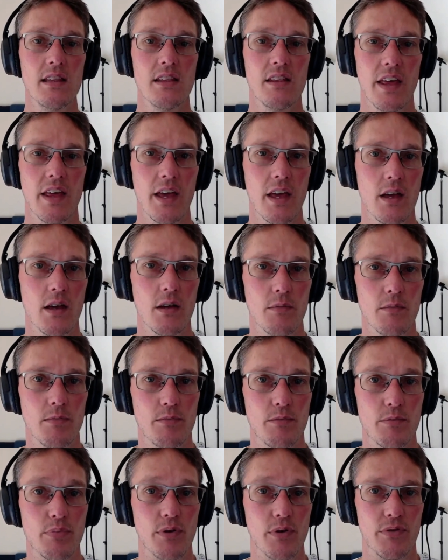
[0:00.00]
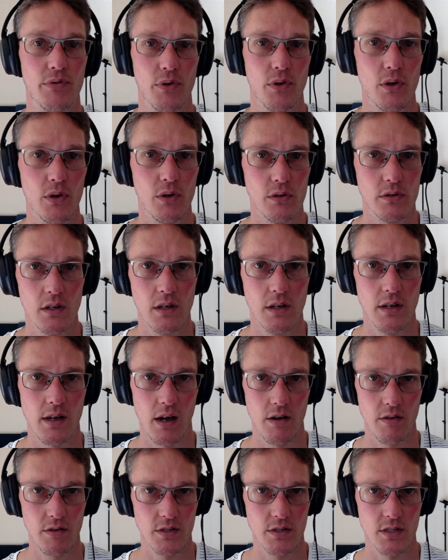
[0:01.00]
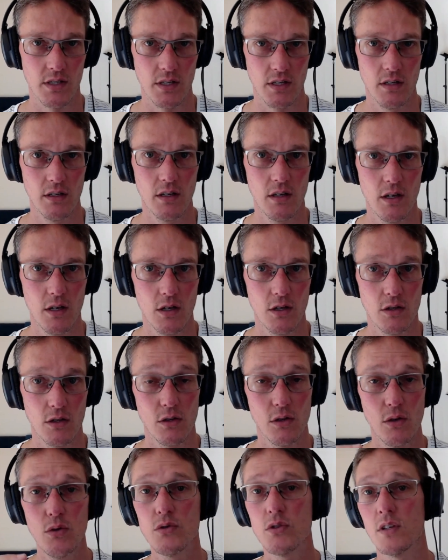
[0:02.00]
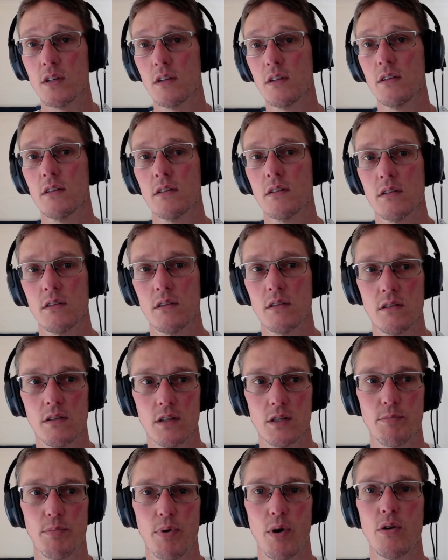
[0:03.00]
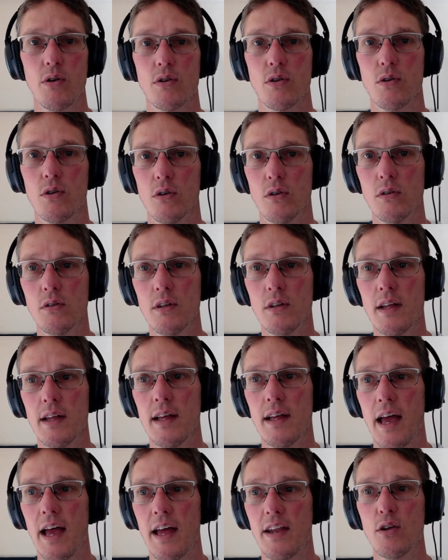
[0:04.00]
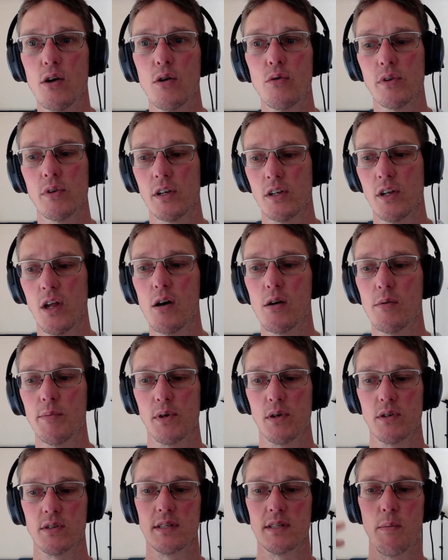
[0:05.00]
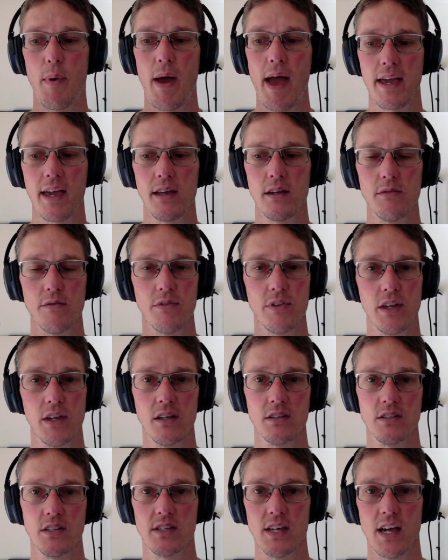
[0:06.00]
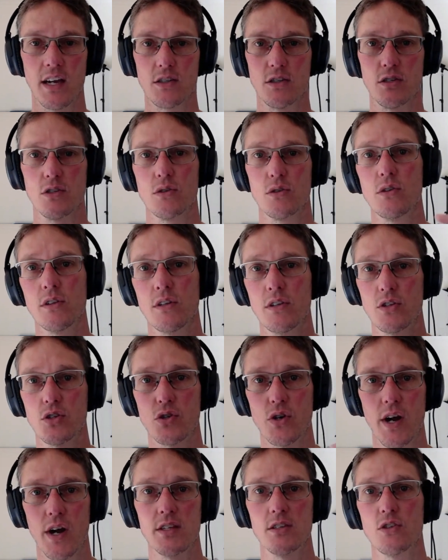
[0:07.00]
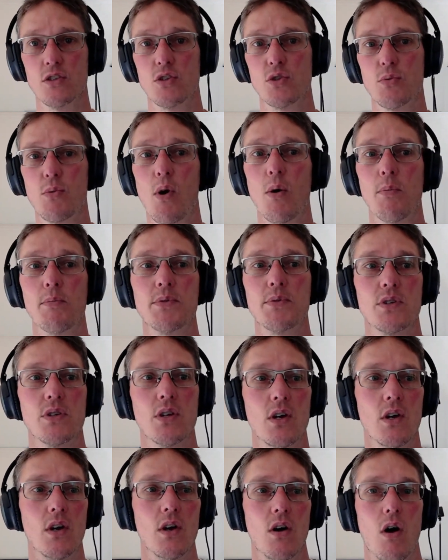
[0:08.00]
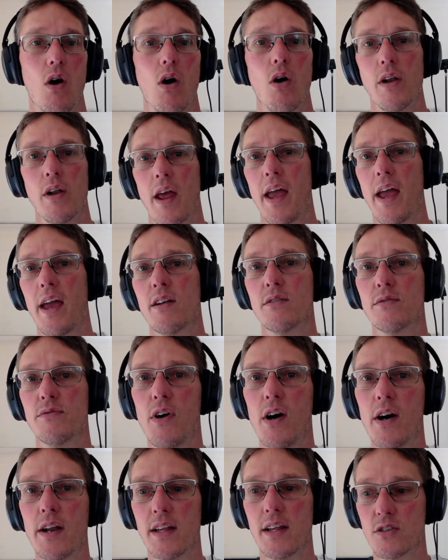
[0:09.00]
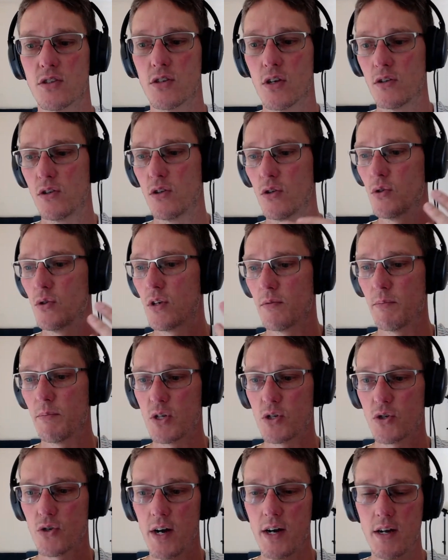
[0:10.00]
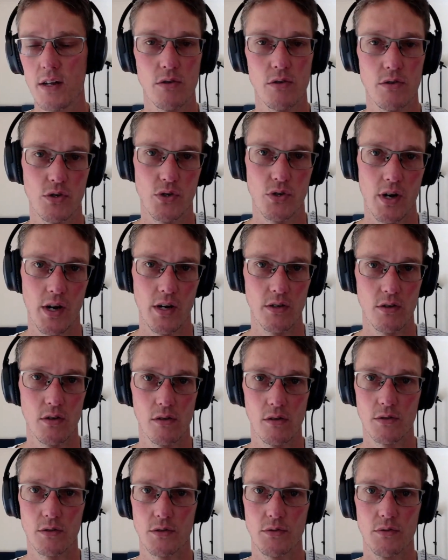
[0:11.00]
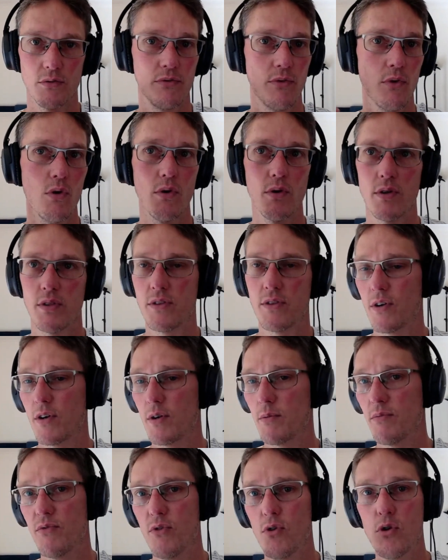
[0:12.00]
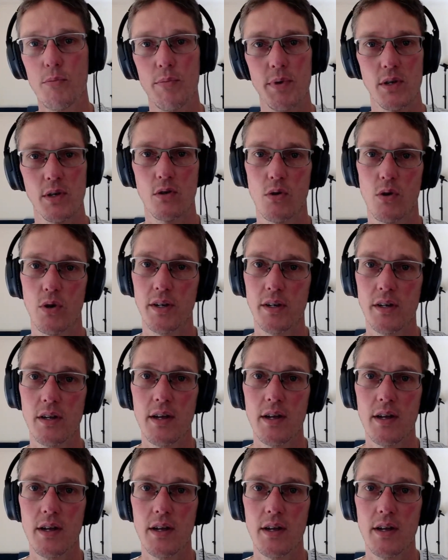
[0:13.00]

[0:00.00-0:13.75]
their preferred currency using this protocol and not really know it, because in the back end of things, it's actually doing these trades and swaps on handle finance. So you can be trading your Australian dollars for Ethereum, for Bitcoin,